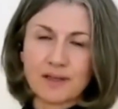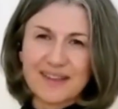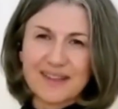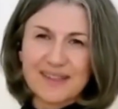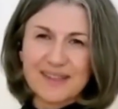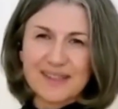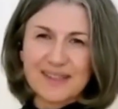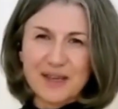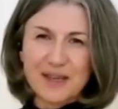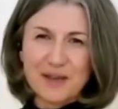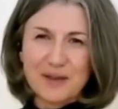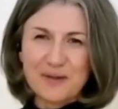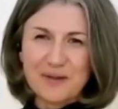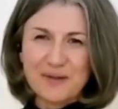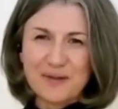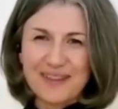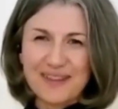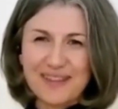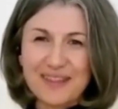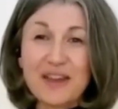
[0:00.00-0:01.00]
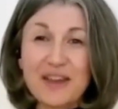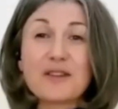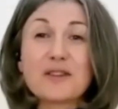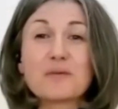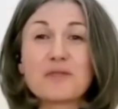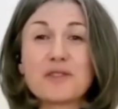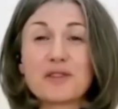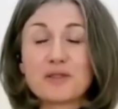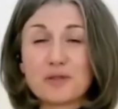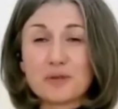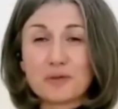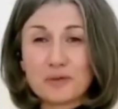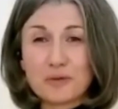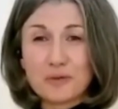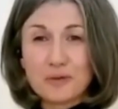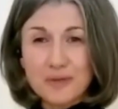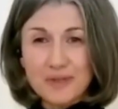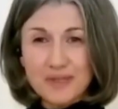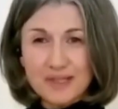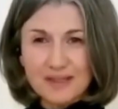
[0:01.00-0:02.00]
So those were the
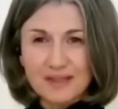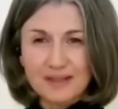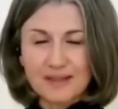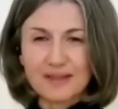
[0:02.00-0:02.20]
tools